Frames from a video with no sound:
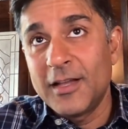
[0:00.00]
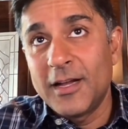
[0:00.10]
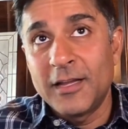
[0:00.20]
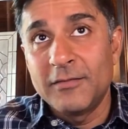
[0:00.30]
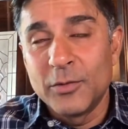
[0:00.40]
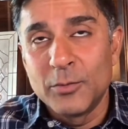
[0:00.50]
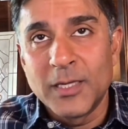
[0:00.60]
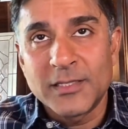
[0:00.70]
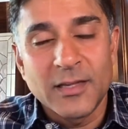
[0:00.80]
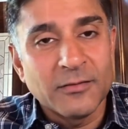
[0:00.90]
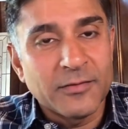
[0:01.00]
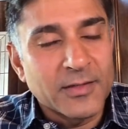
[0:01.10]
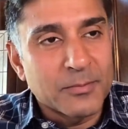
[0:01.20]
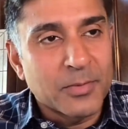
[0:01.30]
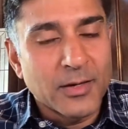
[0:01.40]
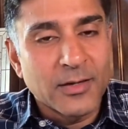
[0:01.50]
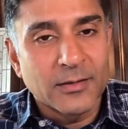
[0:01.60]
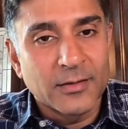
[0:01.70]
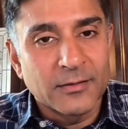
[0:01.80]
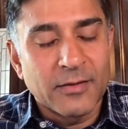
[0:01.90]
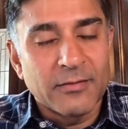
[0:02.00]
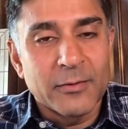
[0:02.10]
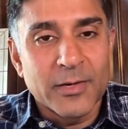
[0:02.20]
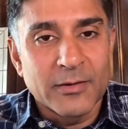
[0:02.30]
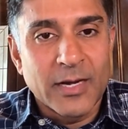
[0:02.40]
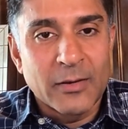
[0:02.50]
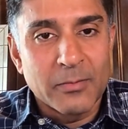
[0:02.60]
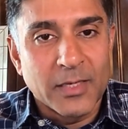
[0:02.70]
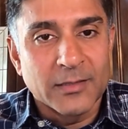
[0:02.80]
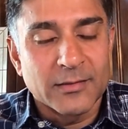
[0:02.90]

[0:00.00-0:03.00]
I view myself as a product of everyone around me.